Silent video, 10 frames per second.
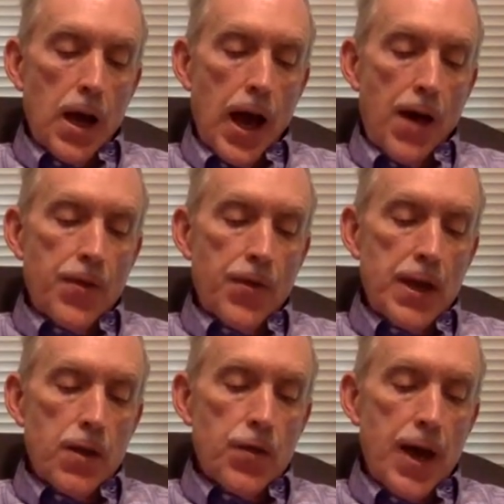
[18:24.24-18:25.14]
I
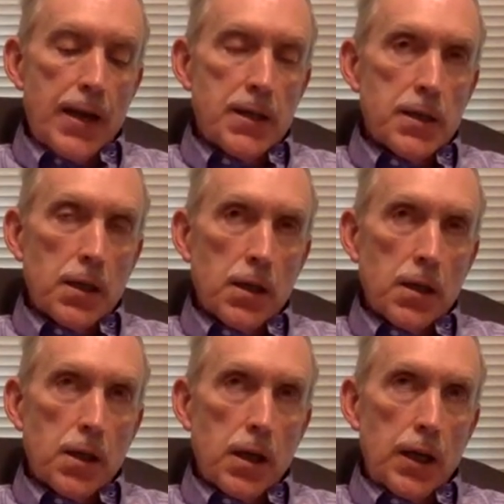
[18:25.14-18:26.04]
think that
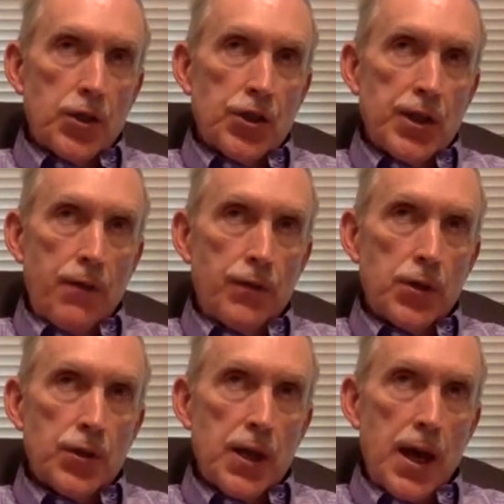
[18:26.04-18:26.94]
it's safe to
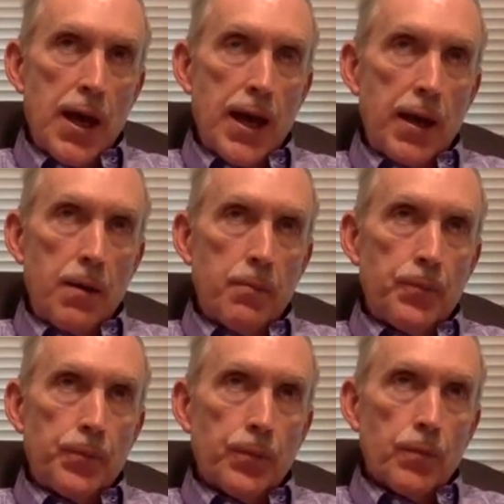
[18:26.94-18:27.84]
say
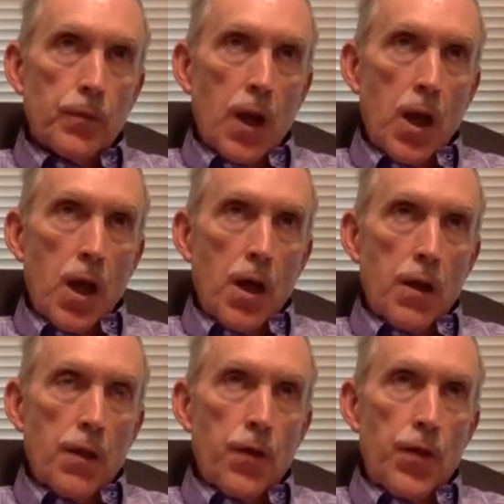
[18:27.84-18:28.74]

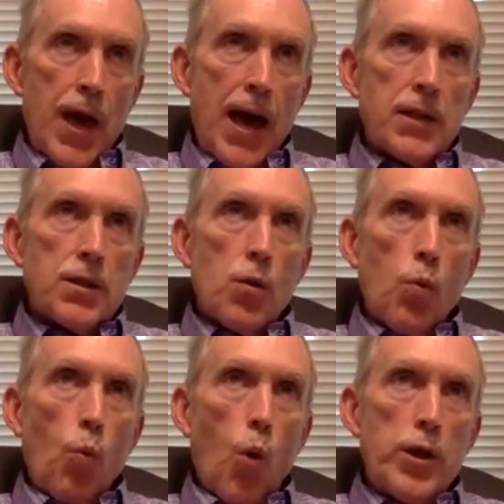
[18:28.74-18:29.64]
that
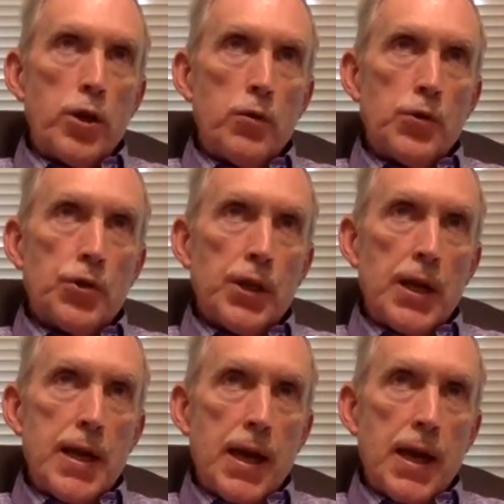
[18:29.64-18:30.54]
what you
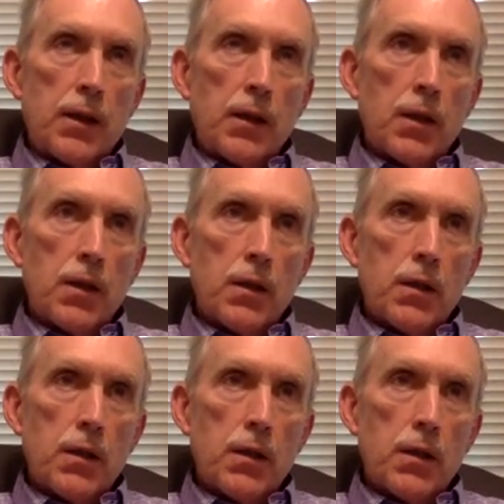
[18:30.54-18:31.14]
see in